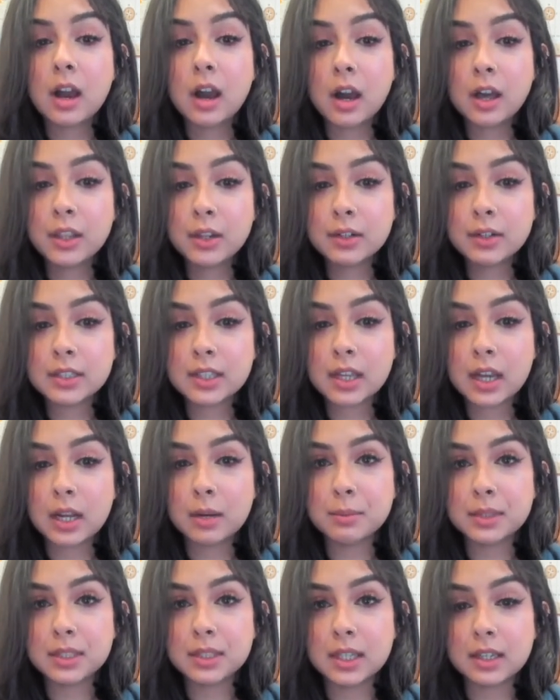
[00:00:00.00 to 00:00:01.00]
Other
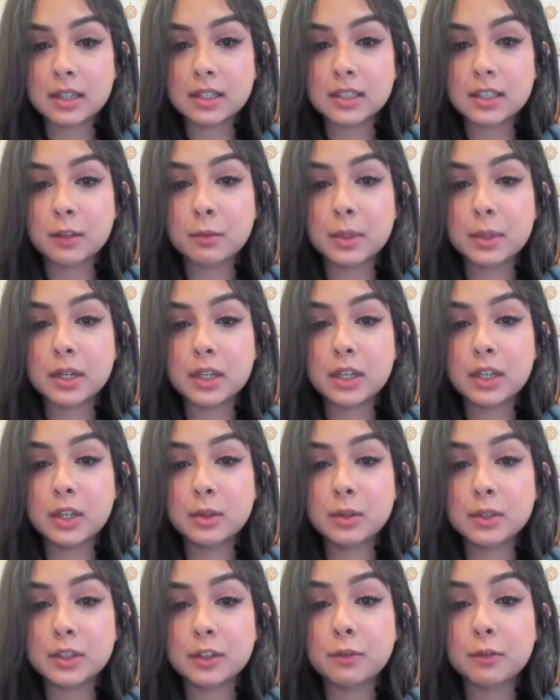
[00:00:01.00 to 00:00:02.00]
asylum seekers have been accused